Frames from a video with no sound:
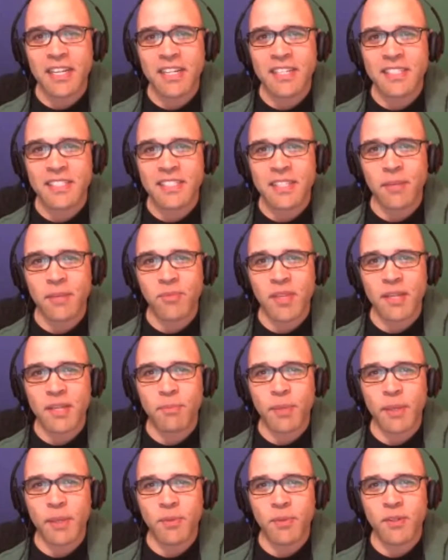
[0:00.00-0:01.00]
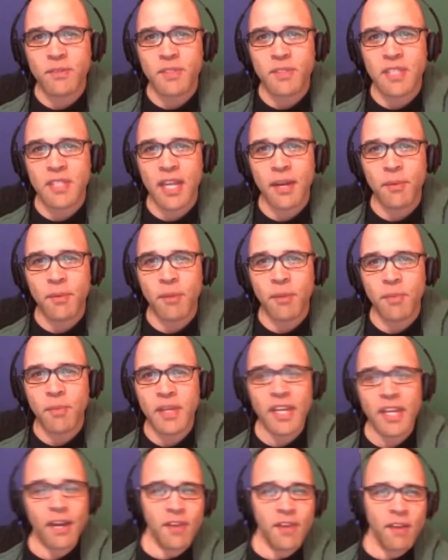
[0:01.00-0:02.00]
something people have said about me.
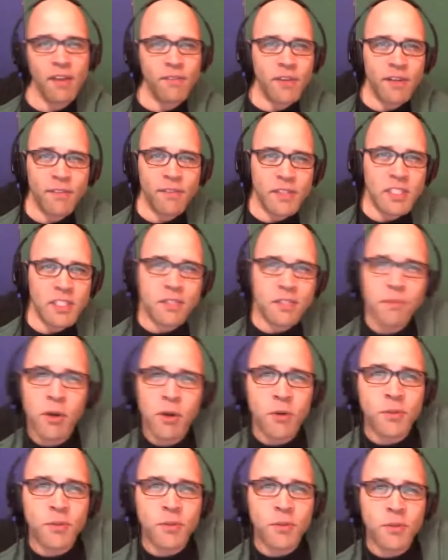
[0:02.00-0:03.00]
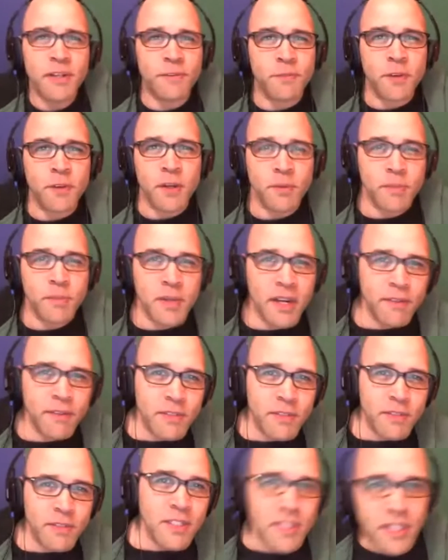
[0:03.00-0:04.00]
I've never even smoked reefer, but
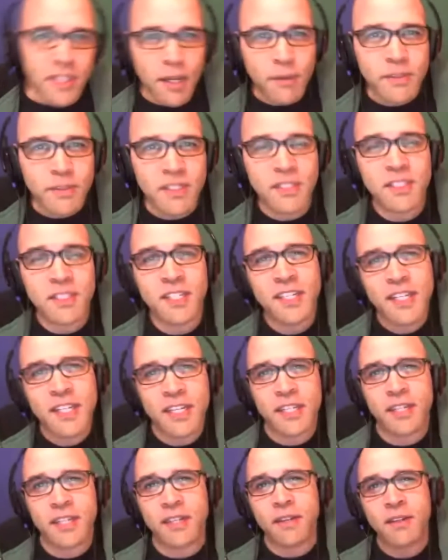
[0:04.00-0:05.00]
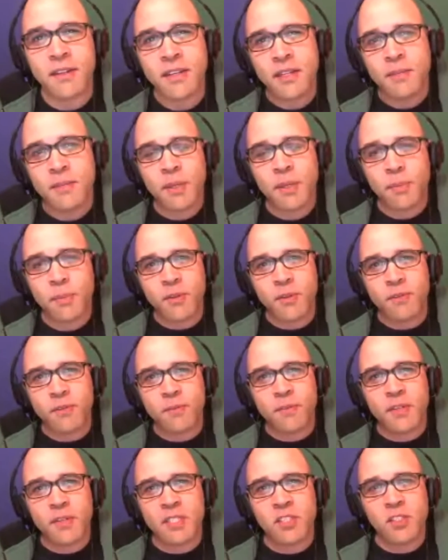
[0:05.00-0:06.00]
ever since I was a teen,
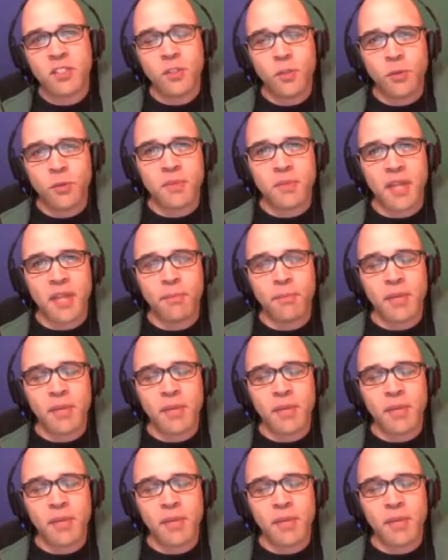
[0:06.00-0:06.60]
people assumed I must